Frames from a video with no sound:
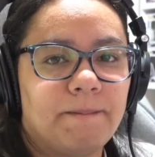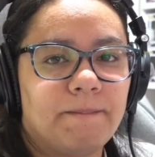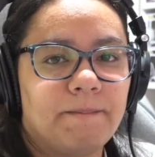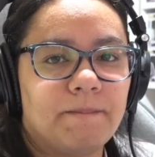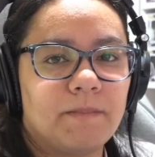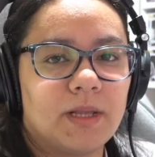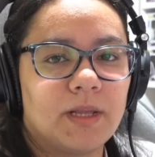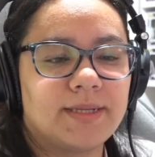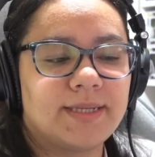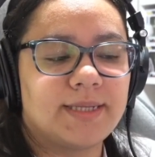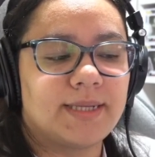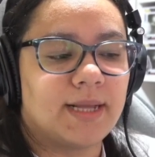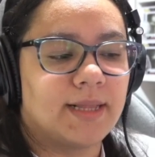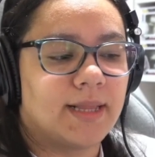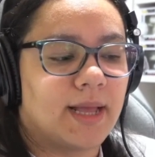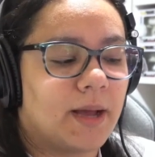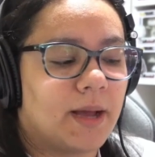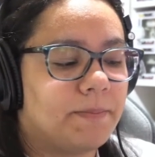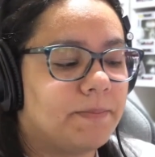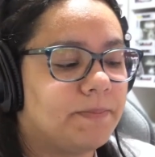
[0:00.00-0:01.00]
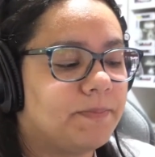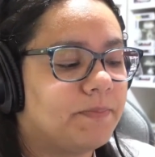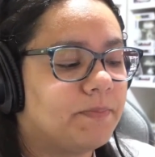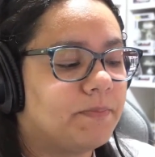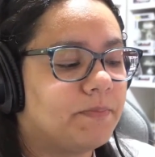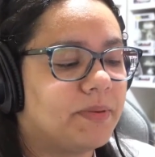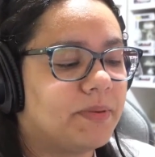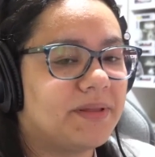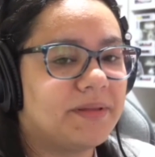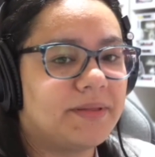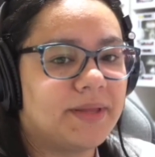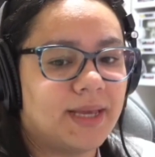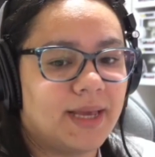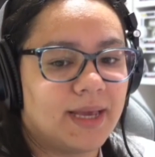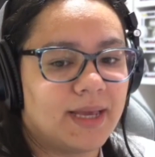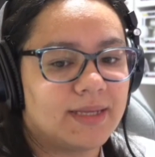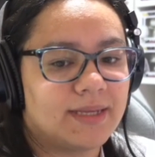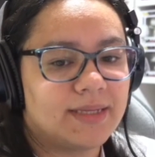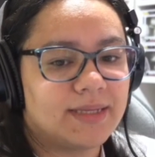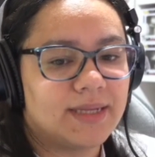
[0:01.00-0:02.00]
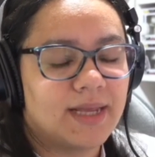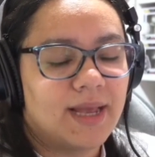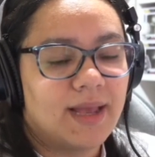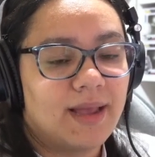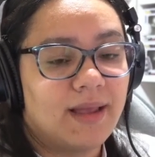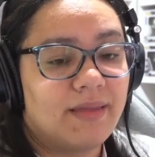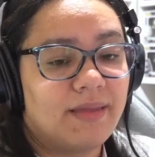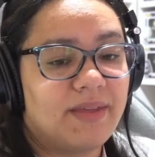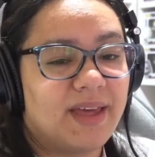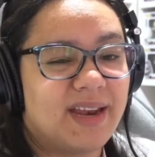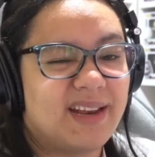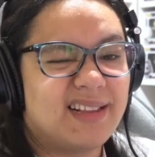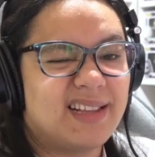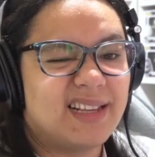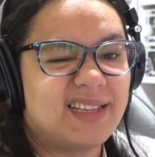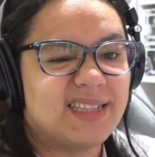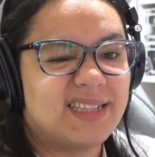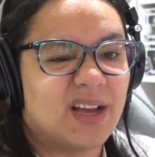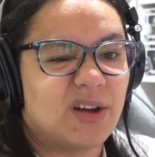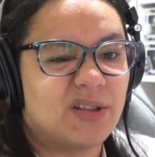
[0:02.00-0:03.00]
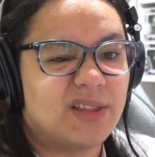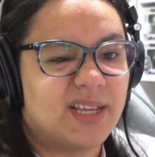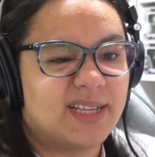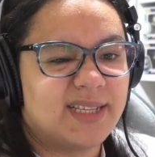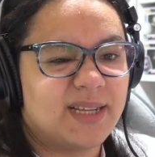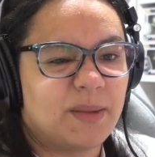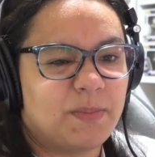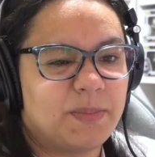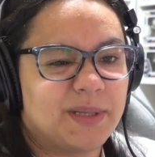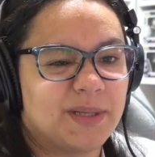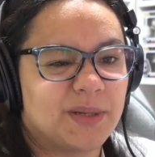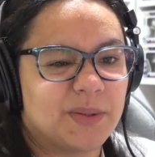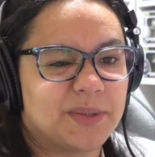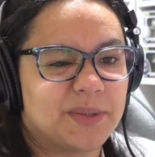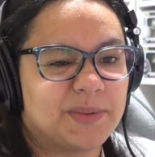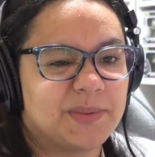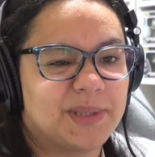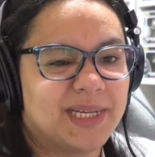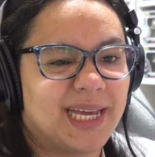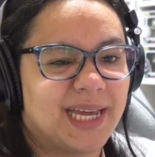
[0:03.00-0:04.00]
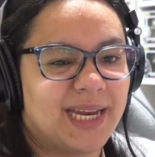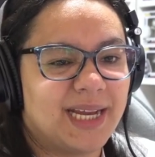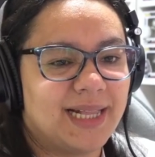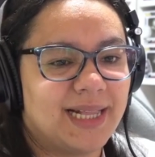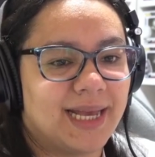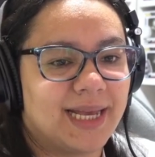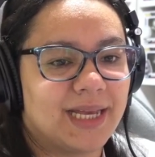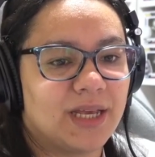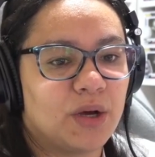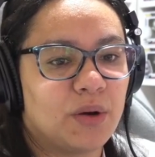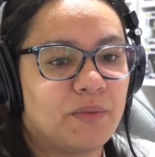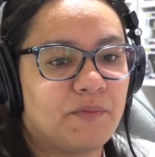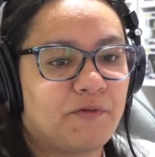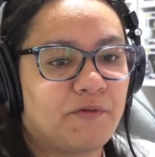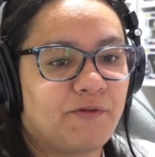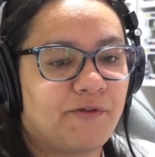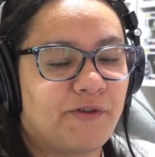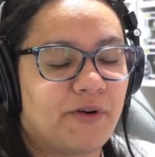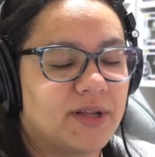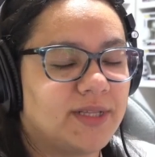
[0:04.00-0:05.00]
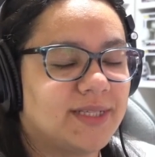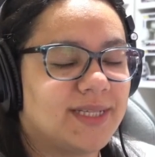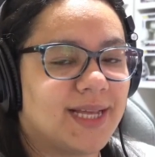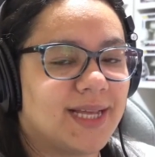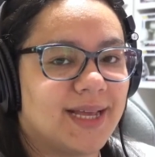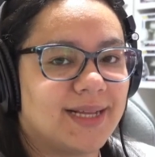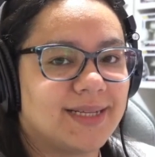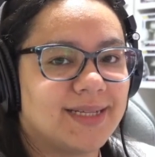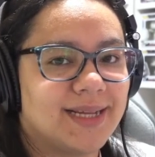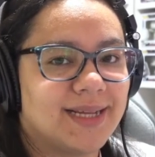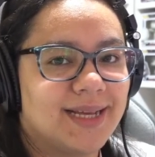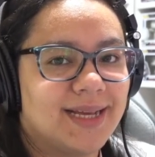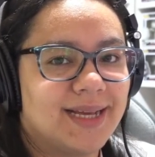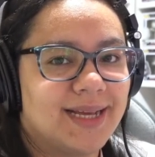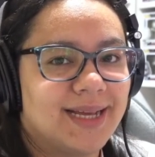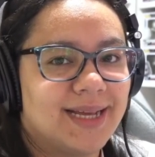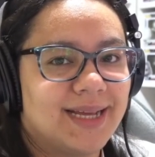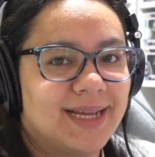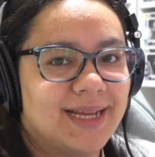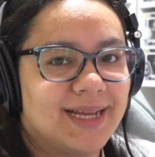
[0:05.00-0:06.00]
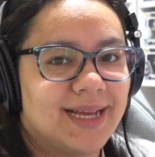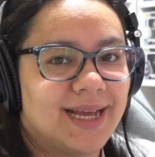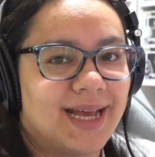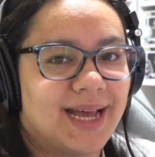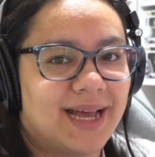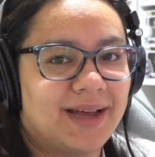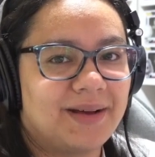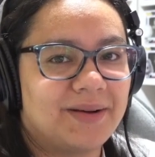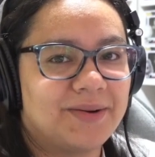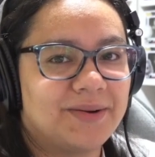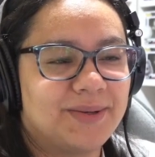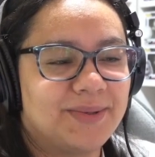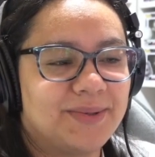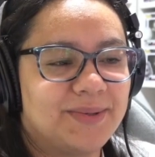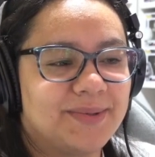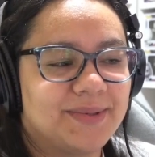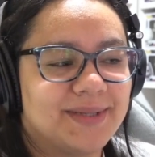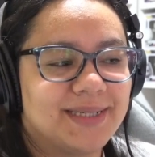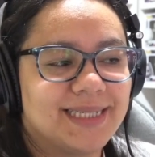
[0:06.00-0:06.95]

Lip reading: Scylla. But the thing is, that on this episode, we kind of like confronted how